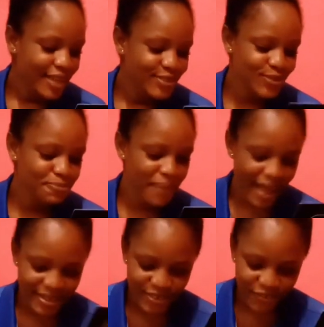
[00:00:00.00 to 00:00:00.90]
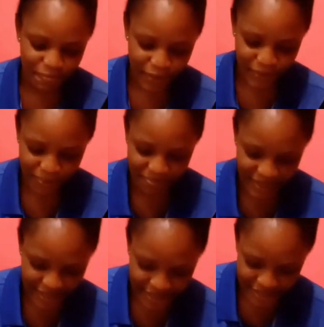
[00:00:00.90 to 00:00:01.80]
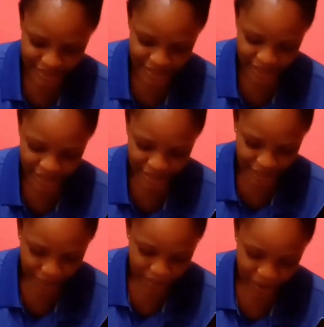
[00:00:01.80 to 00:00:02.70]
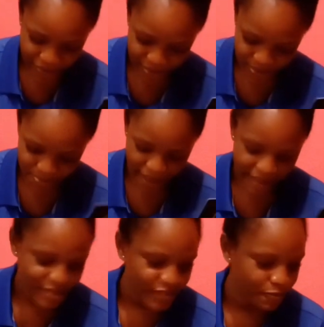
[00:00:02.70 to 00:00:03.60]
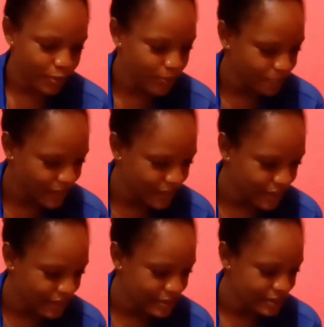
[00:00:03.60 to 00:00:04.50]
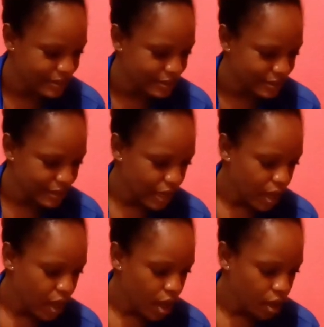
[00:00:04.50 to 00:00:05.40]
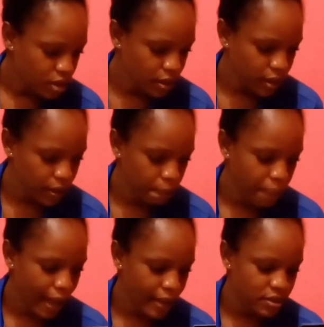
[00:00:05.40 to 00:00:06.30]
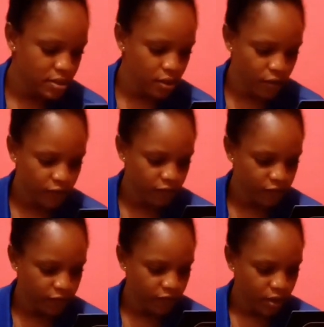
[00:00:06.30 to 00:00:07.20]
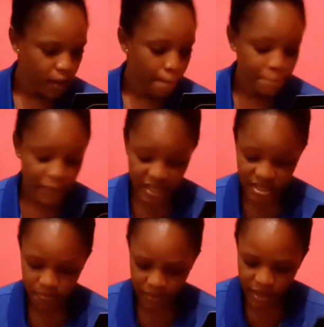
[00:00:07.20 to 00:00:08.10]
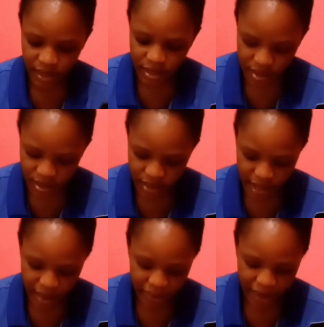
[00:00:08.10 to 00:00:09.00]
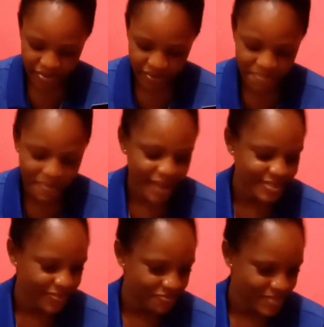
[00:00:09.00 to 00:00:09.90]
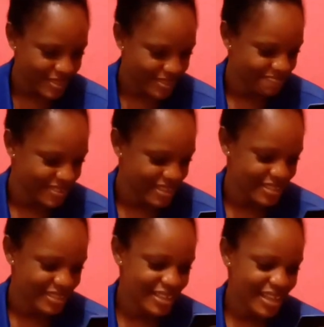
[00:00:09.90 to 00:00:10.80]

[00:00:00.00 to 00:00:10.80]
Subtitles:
2 packs of blue bead. We have 2 packs of blue beads, 3 packs of mist bead. Yeah, we have 3 packs of mist bead,